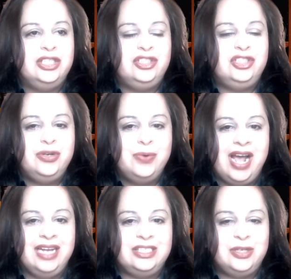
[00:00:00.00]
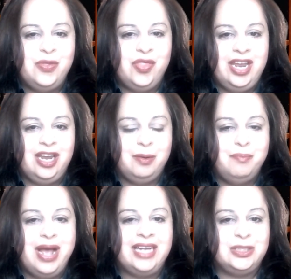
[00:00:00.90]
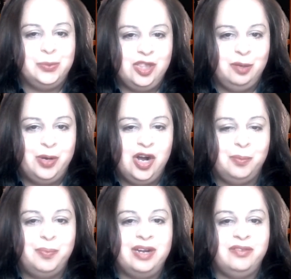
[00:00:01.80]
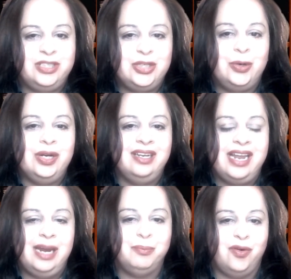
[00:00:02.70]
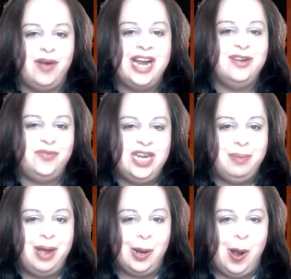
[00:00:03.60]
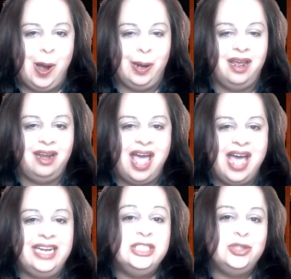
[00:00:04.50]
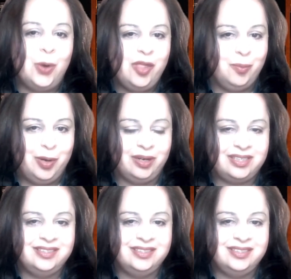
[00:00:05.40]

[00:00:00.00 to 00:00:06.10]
do as you think best with the book, but certainly provide feedback on it and enjoy the book.